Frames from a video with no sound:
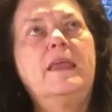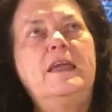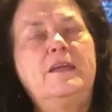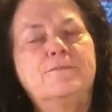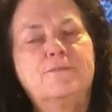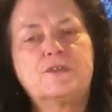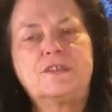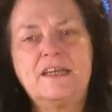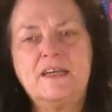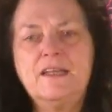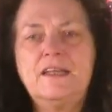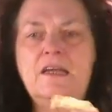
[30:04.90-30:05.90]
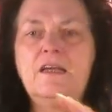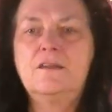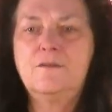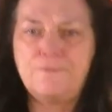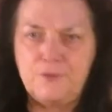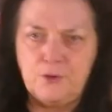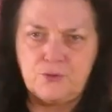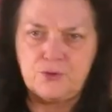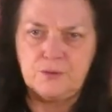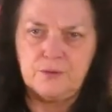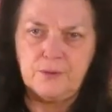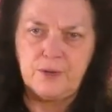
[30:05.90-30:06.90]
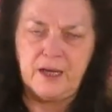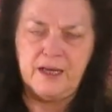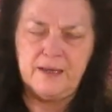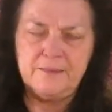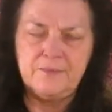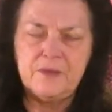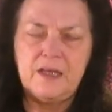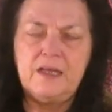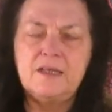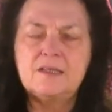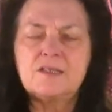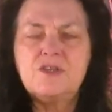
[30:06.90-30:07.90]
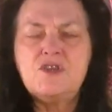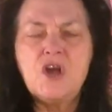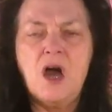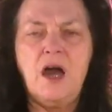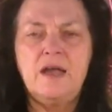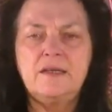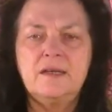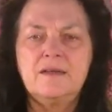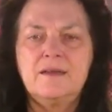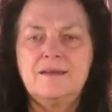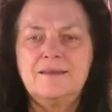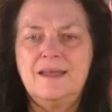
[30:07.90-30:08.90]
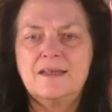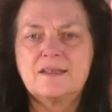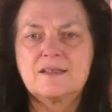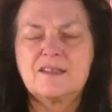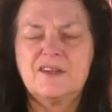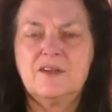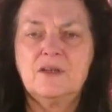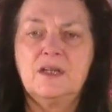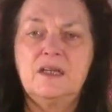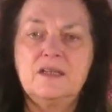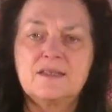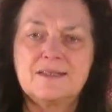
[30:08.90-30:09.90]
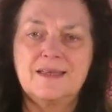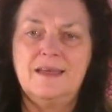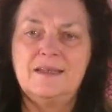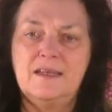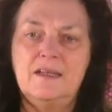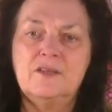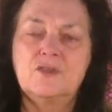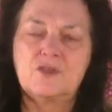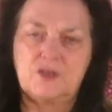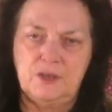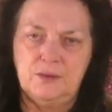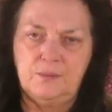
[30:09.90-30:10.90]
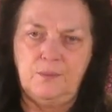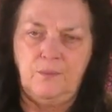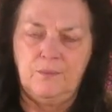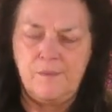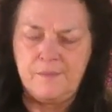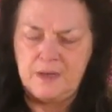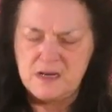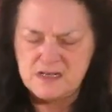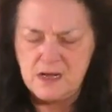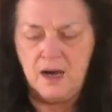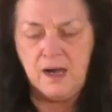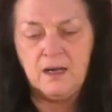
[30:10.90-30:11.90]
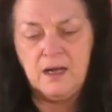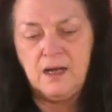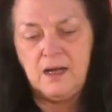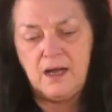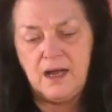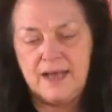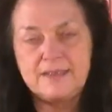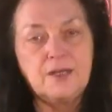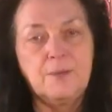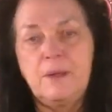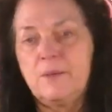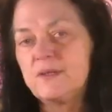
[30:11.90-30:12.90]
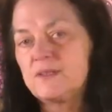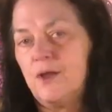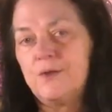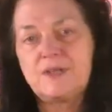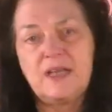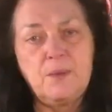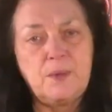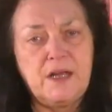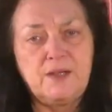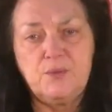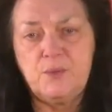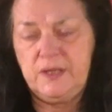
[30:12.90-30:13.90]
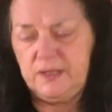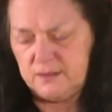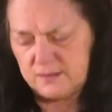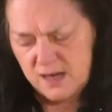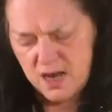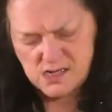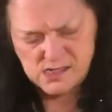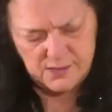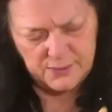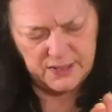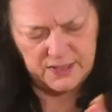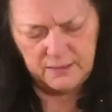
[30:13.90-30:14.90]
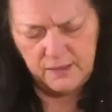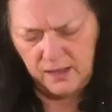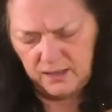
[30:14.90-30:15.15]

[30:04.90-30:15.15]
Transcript: in foretelling the future, okay, it is not necessarily set in stone. I tell people this all the time when I do readings, okay?